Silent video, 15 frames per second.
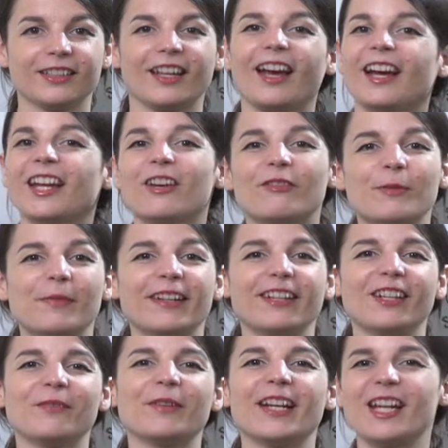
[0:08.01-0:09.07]
Hi
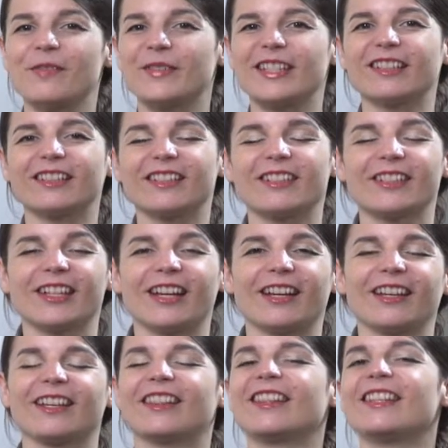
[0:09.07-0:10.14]
everybody, my name is
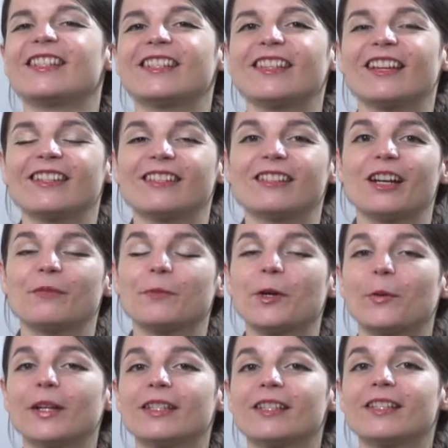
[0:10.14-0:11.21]
Alicia. In this lesson, I'm
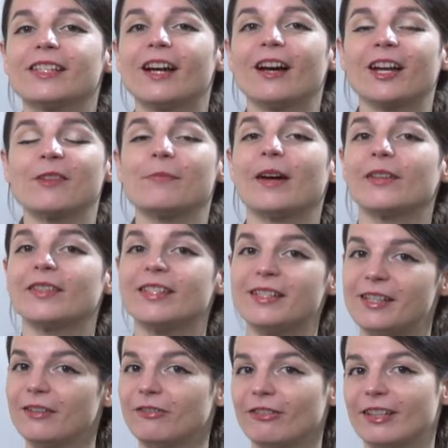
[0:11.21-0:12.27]
going to talk about the
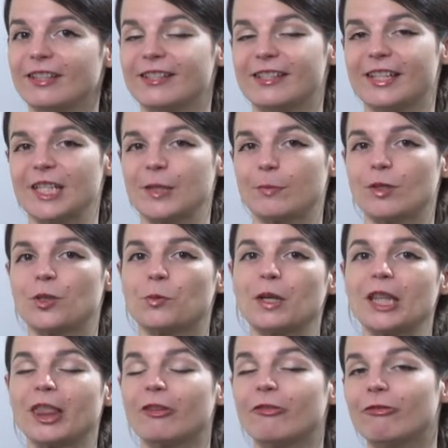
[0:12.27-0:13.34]
differences
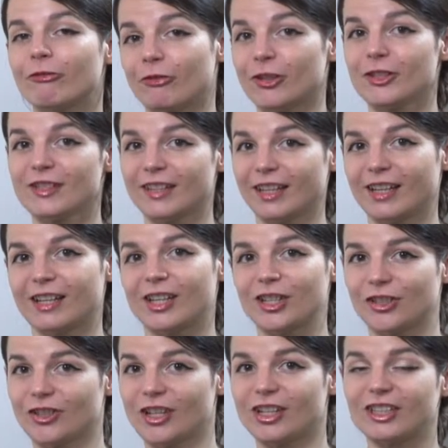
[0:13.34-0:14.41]
between the first
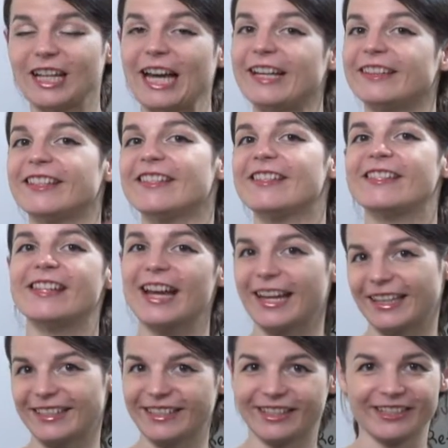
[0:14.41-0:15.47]
conditional and the
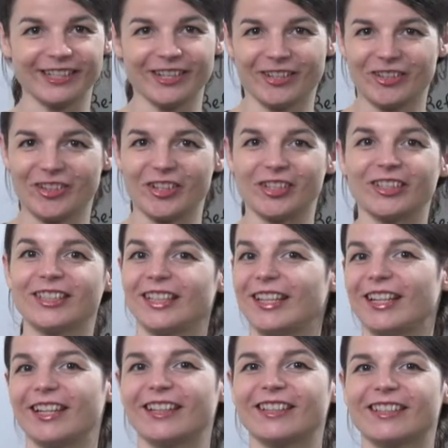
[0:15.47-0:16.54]
second conditional in
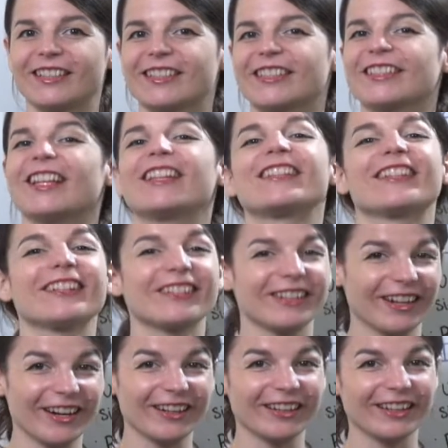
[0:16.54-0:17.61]
English. Let's get
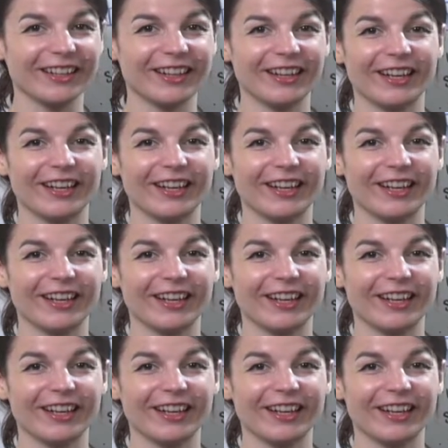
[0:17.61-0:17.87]
started.